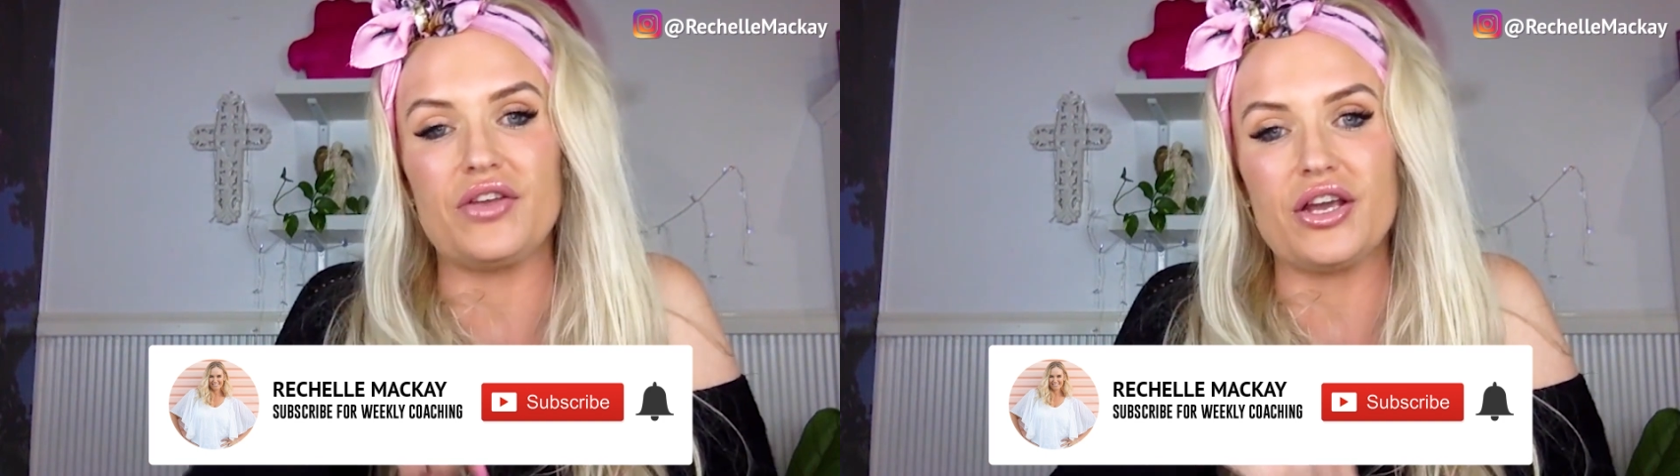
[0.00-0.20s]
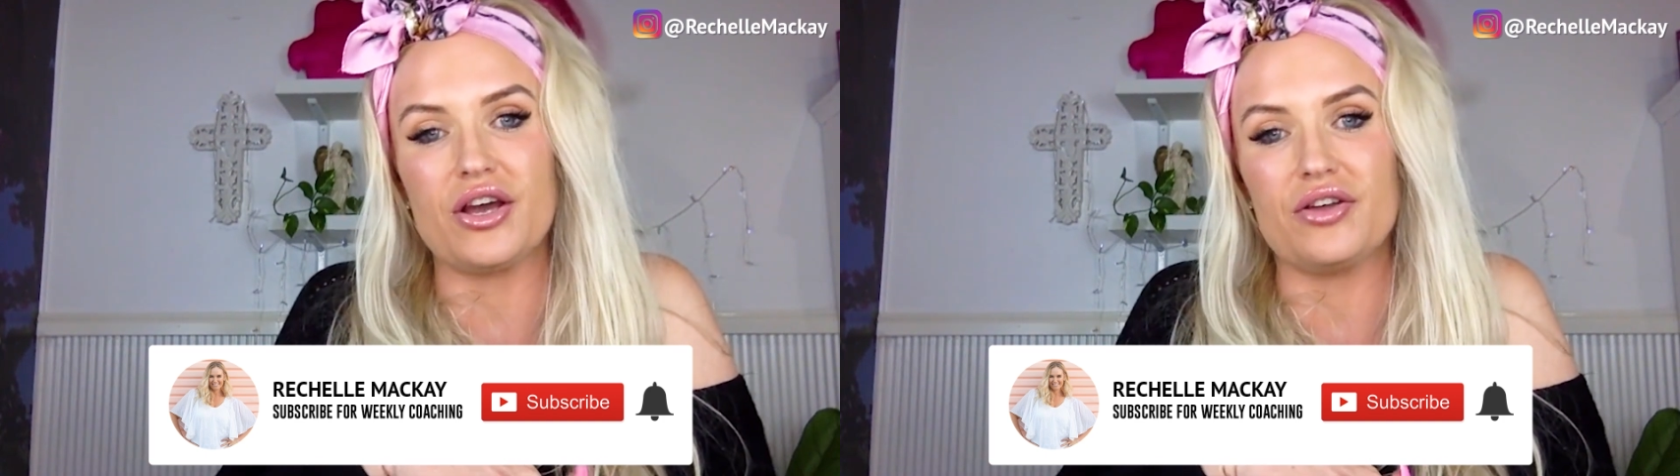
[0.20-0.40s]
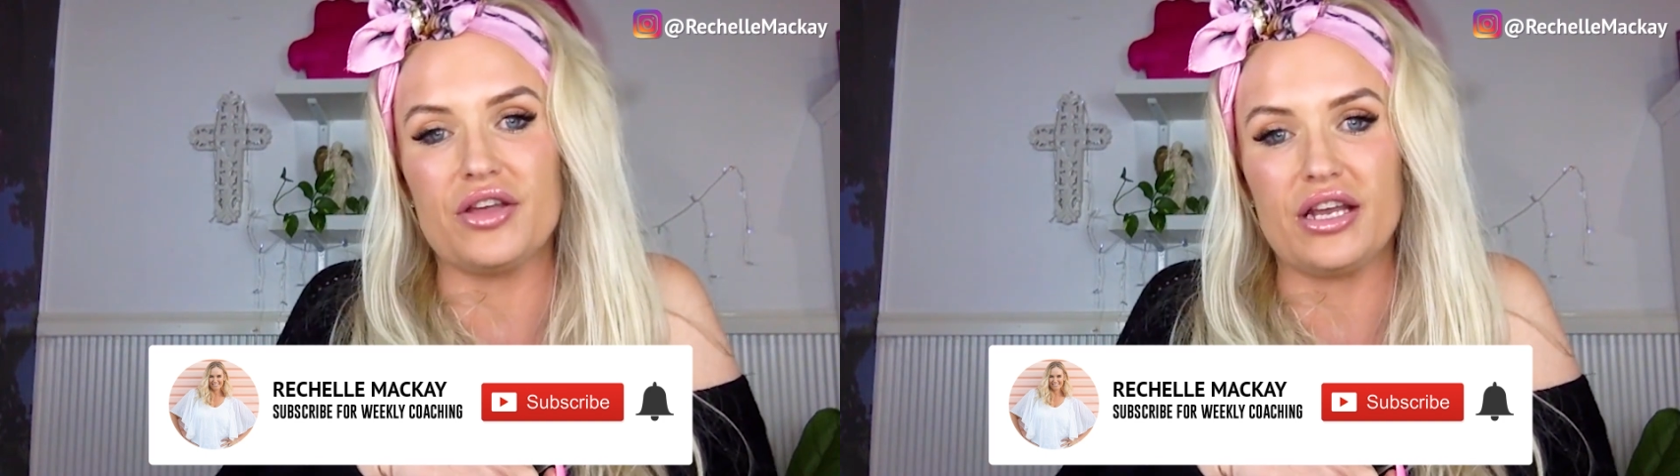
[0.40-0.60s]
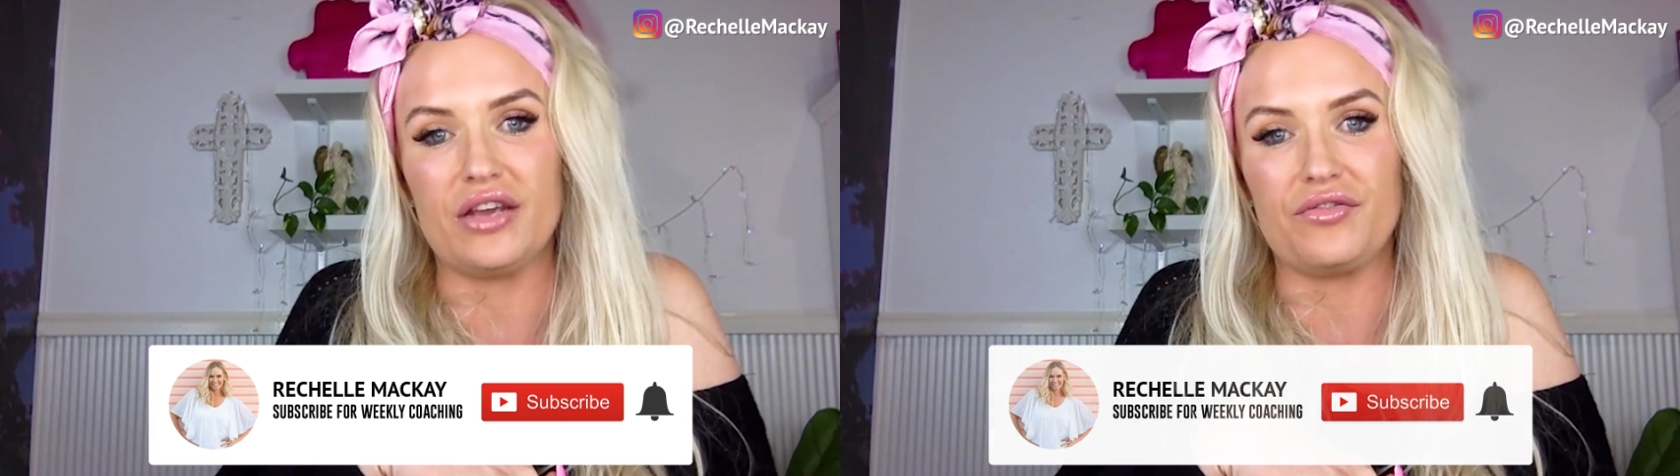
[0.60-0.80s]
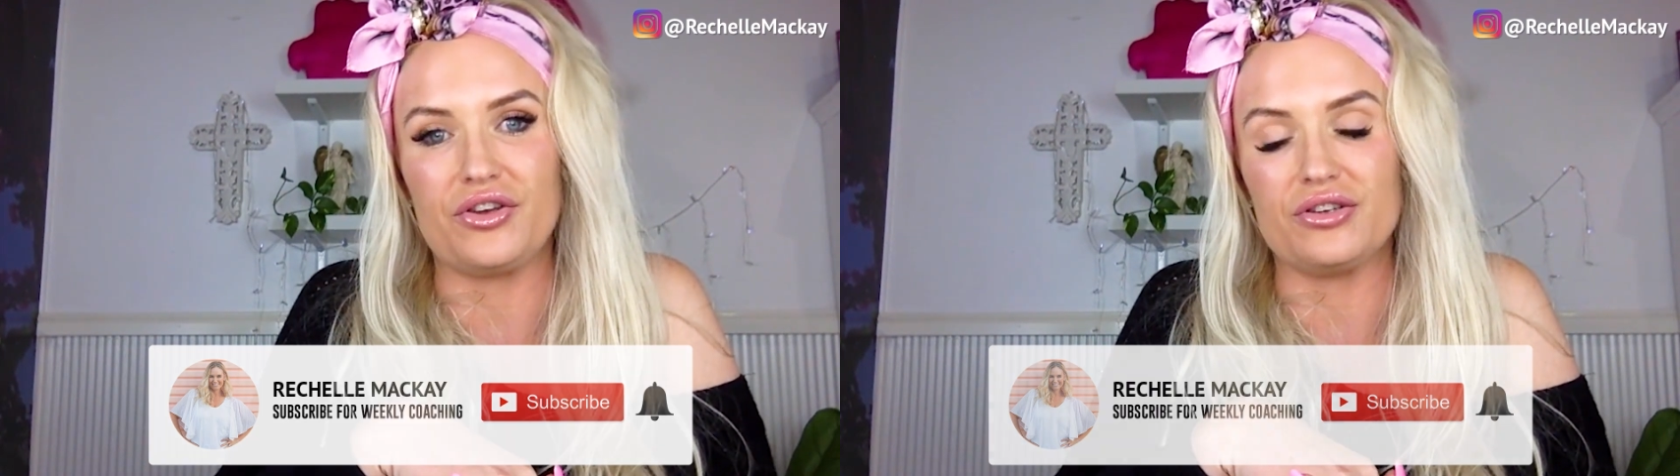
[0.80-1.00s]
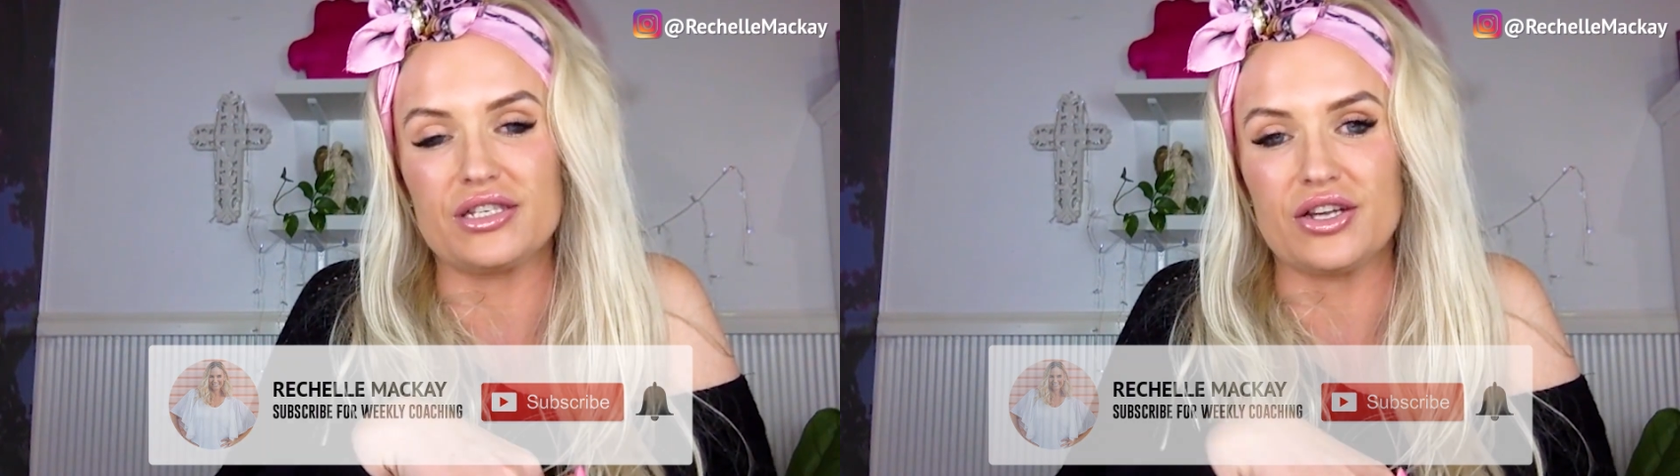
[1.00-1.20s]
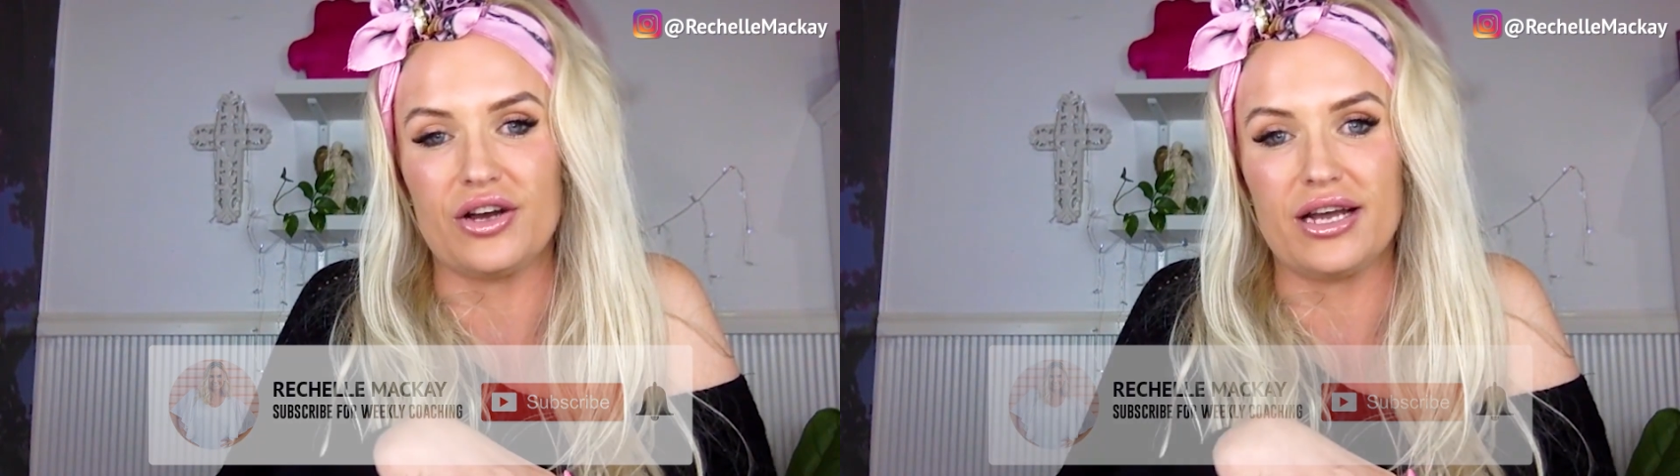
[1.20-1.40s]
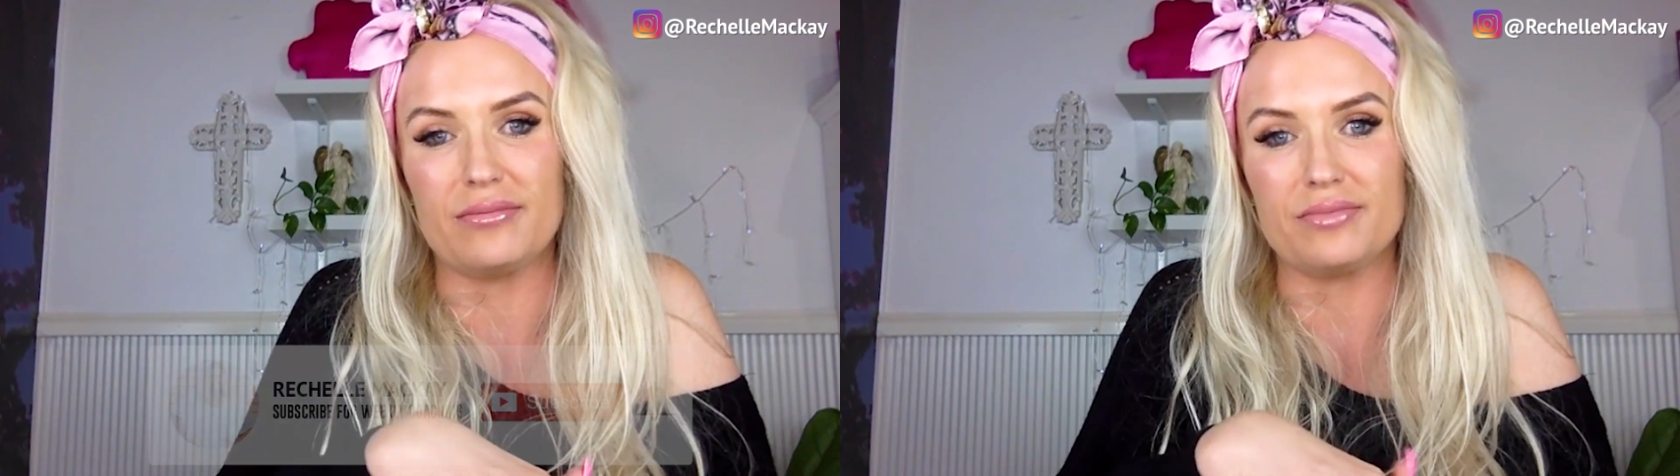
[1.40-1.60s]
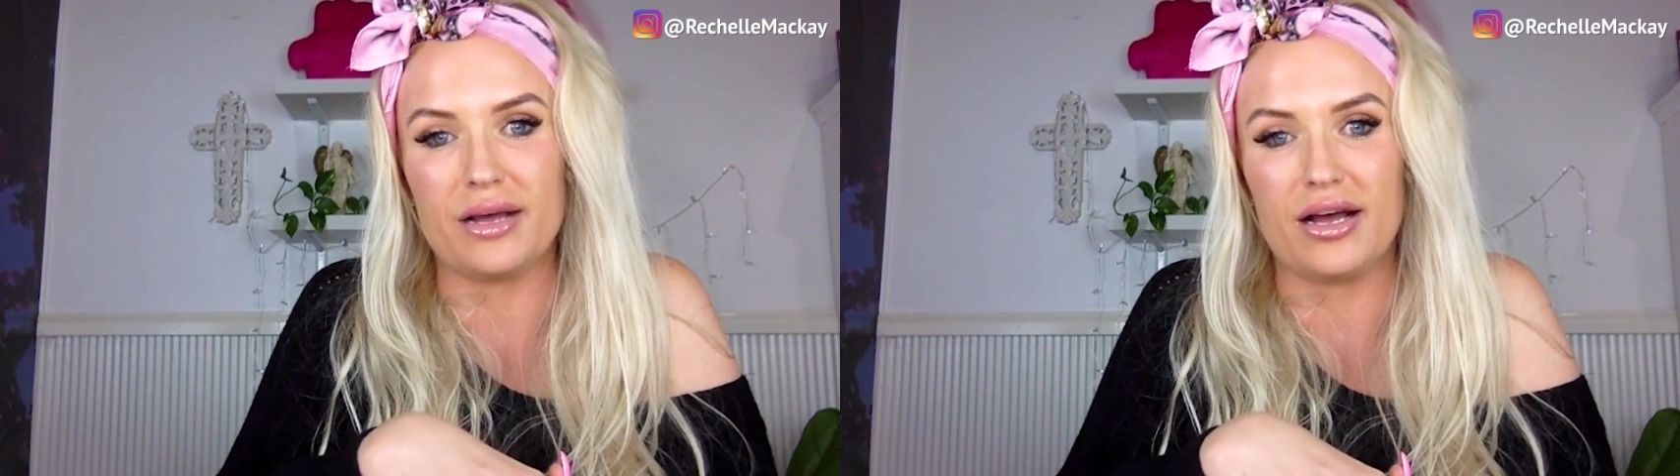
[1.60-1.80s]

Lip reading: video that if you sign up